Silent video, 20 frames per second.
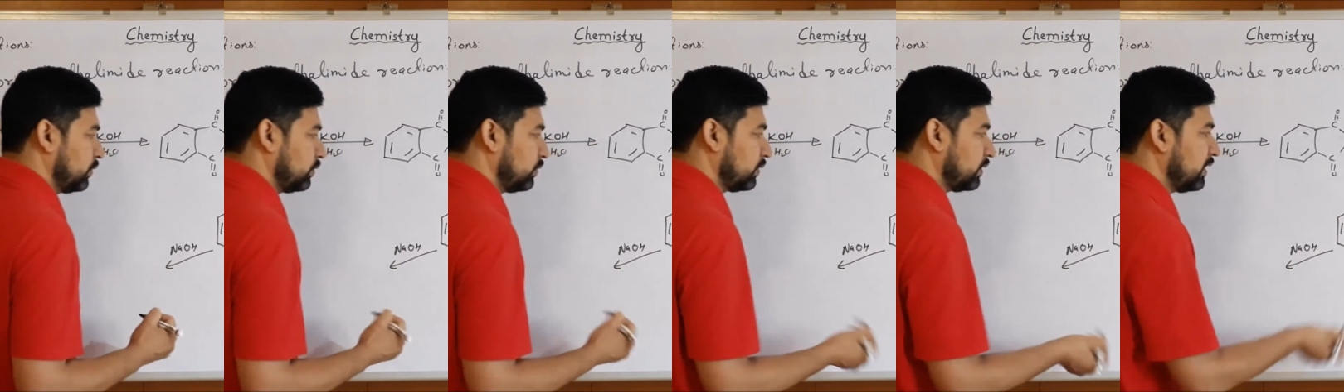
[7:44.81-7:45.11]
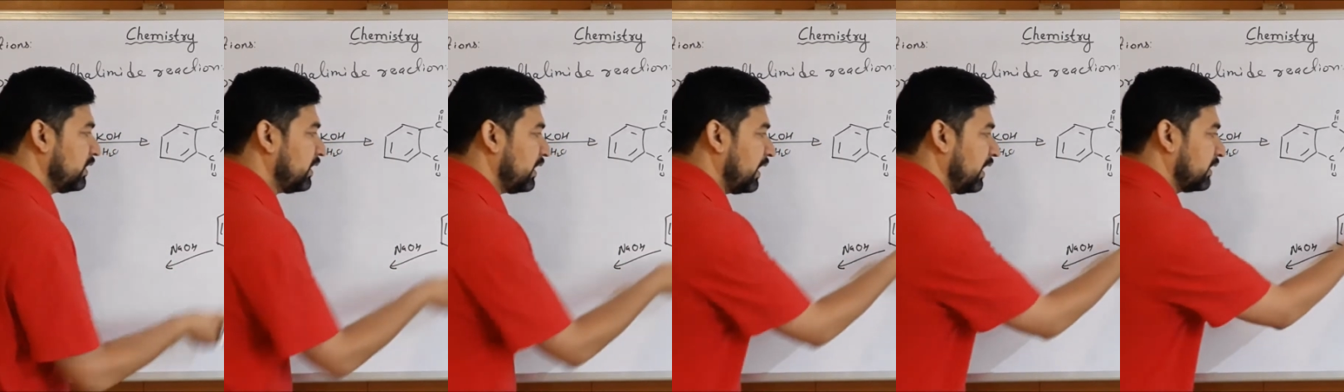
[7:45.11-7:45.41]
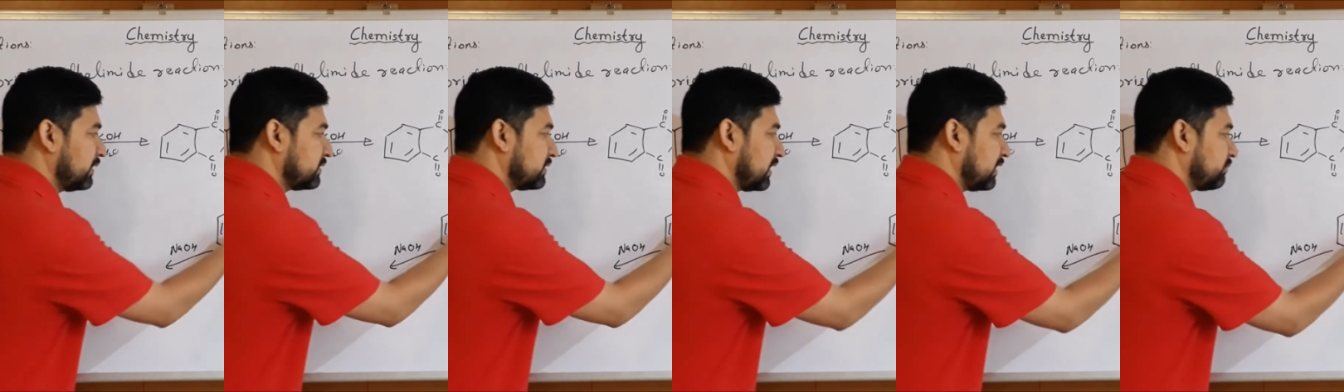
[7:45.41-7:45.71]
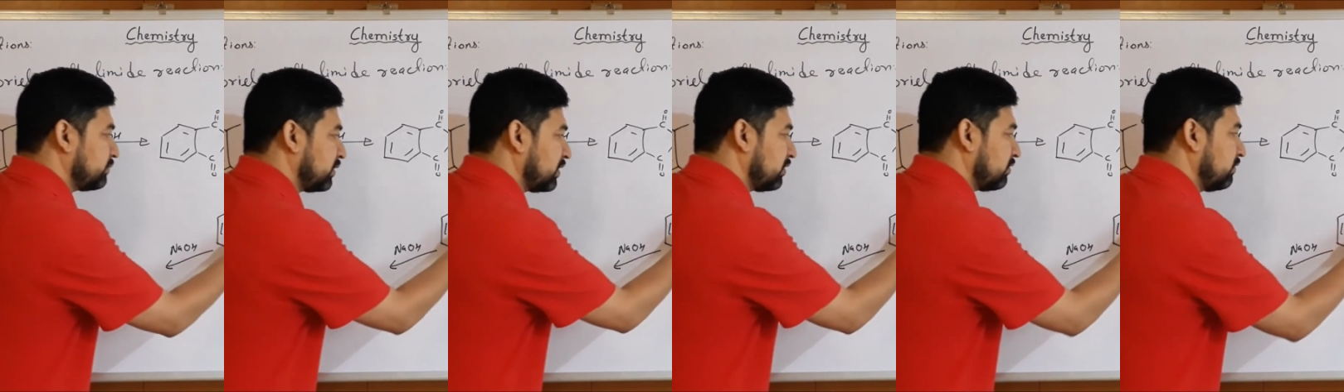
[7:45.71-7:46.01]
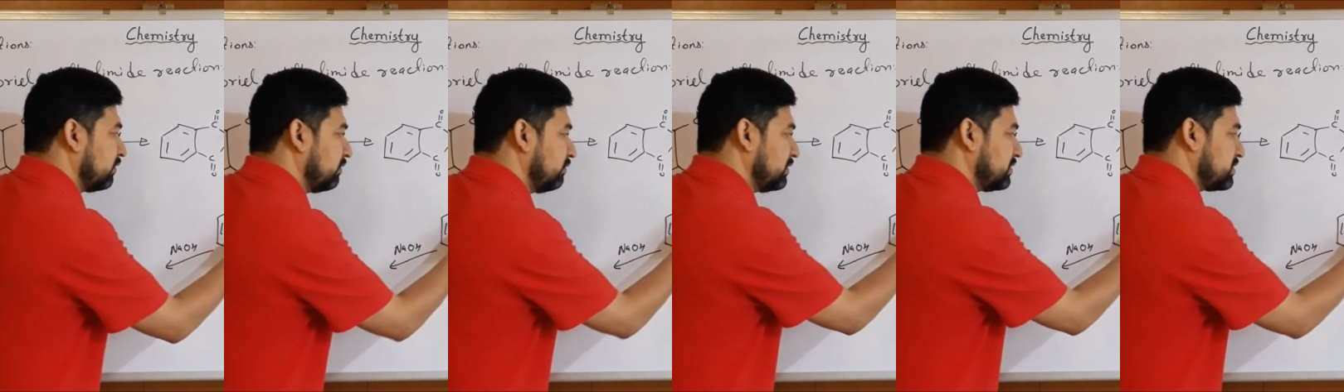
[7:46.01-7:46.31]
Okay, and side product
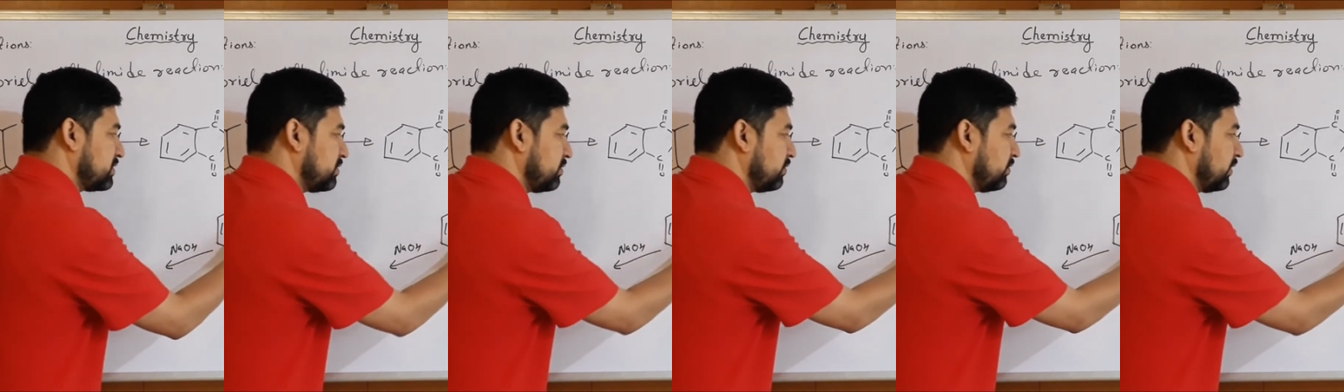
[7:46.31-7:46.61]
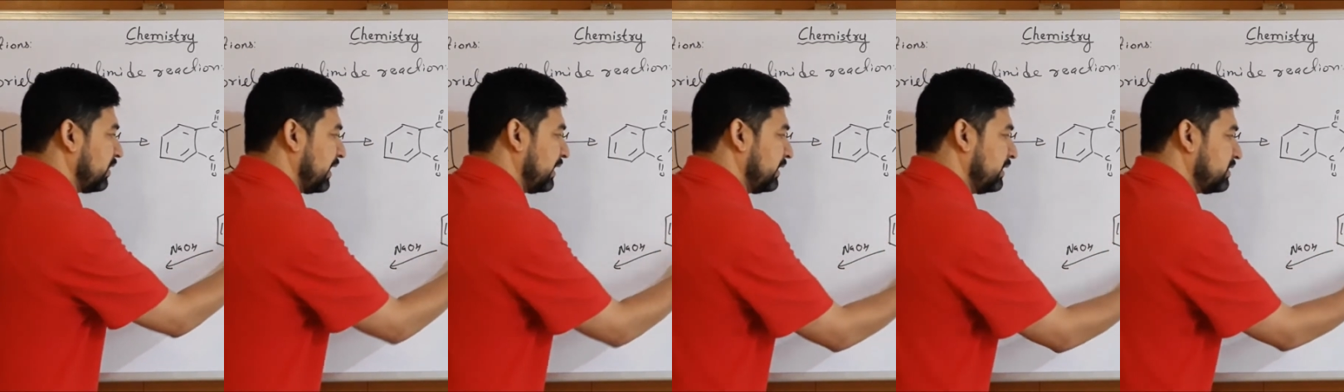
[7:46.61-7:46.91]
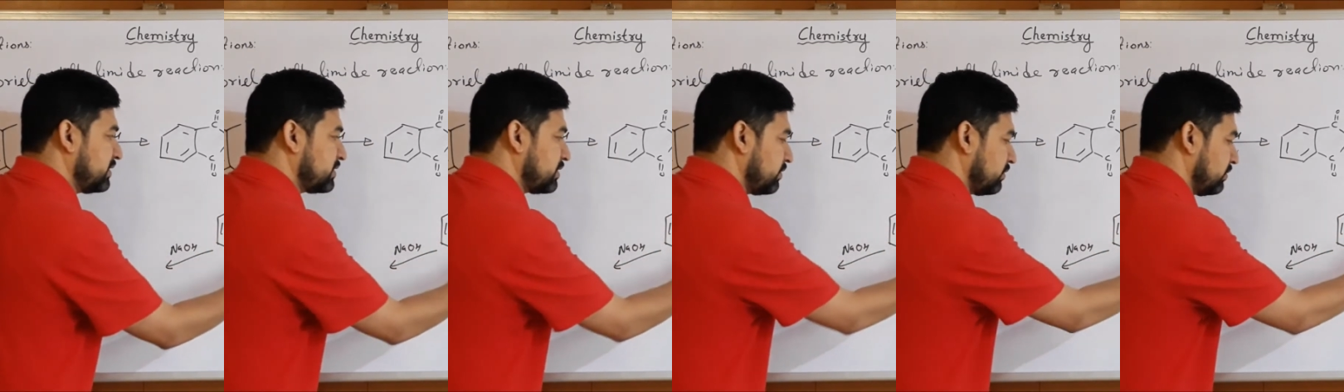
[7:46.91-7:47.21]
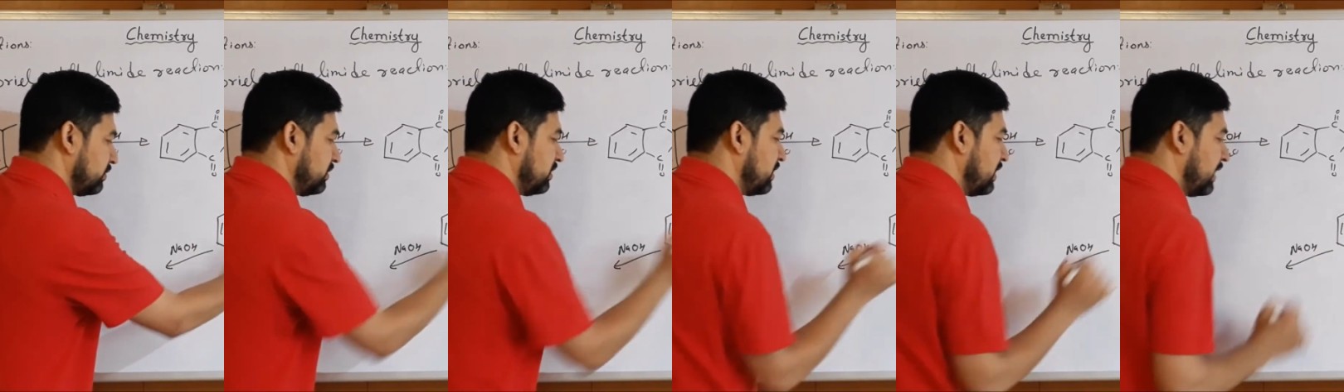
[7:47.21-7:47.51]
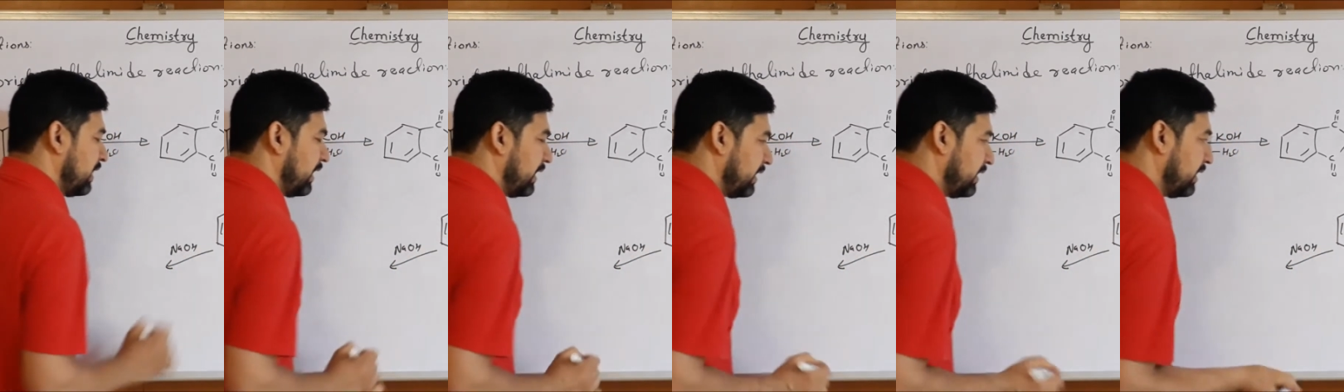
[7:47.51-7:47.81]
will be CONA,
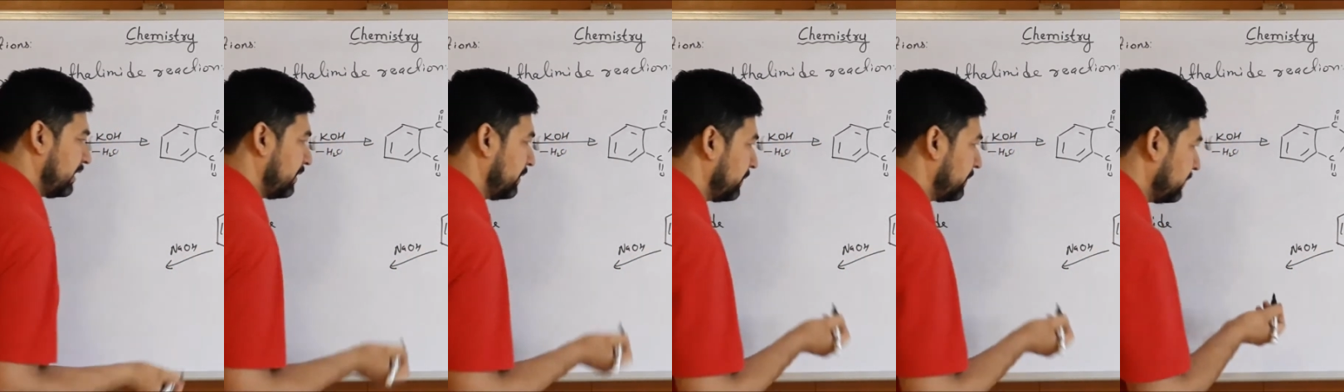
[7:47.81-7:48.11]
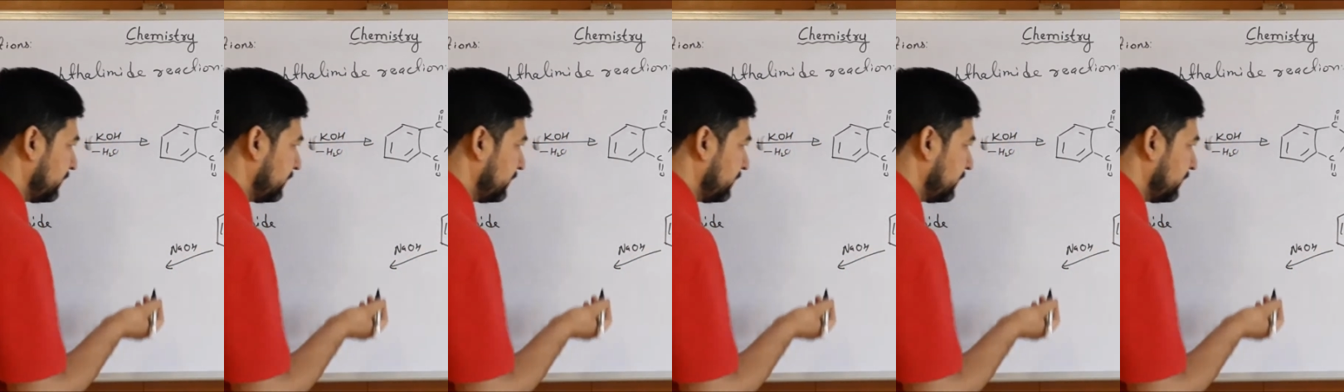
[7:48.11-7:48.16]
CONA.